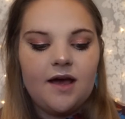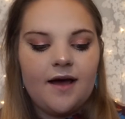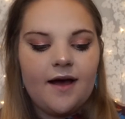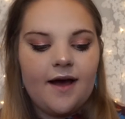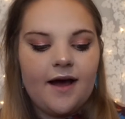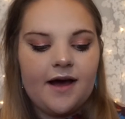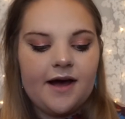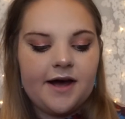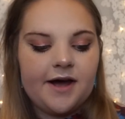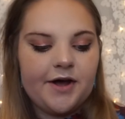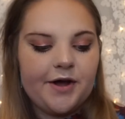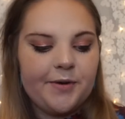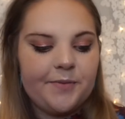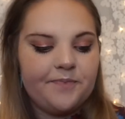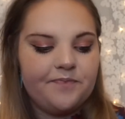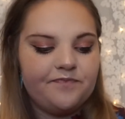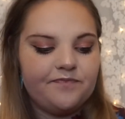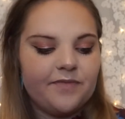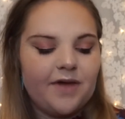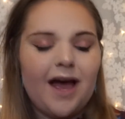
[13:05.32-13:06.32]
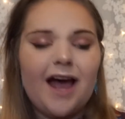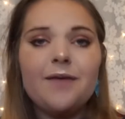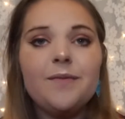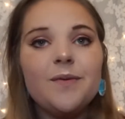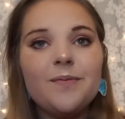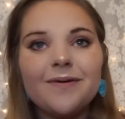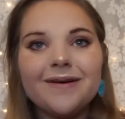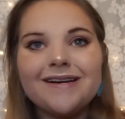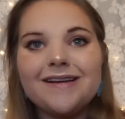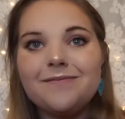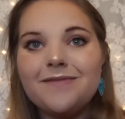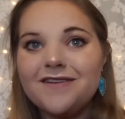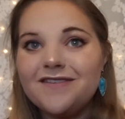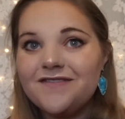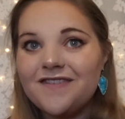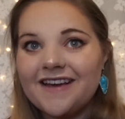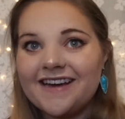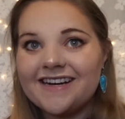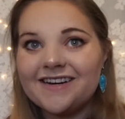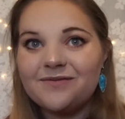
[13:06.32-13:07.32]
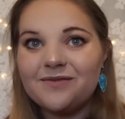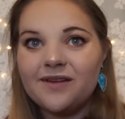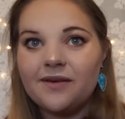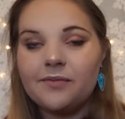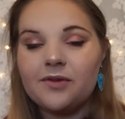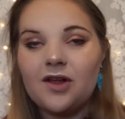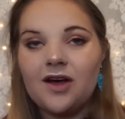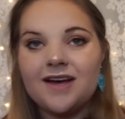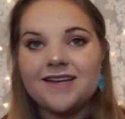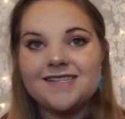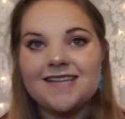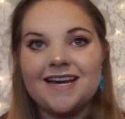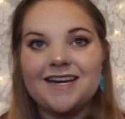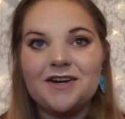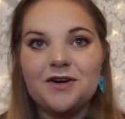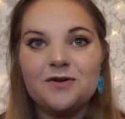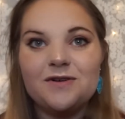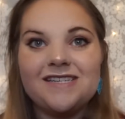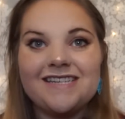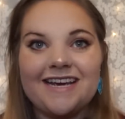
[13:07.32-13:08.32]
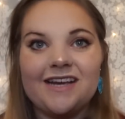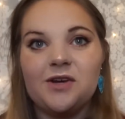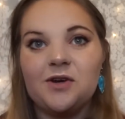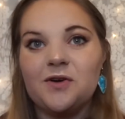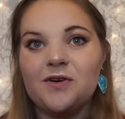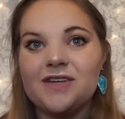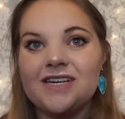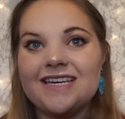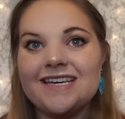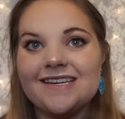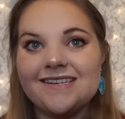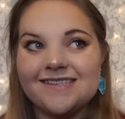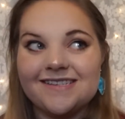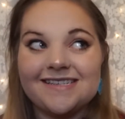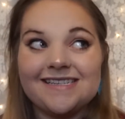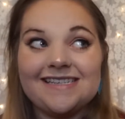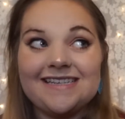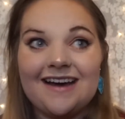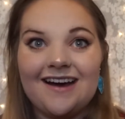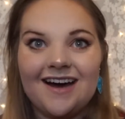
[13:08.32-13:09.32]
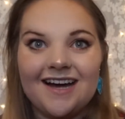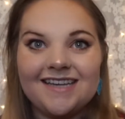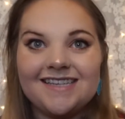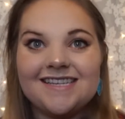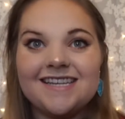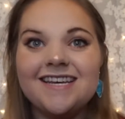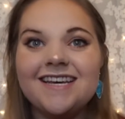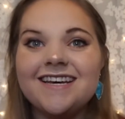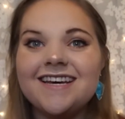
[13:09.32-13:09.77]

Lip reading: I'm a pretty big fan of lip gloss. I know Daniel, he is not.